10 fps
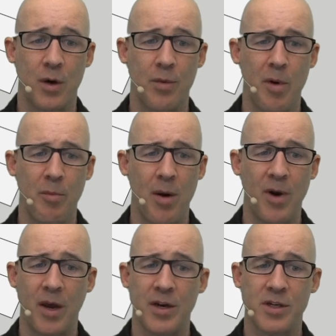Remember, I'm
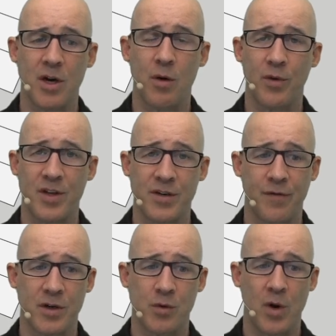not going to start with this
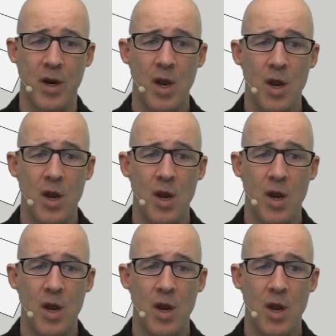first one.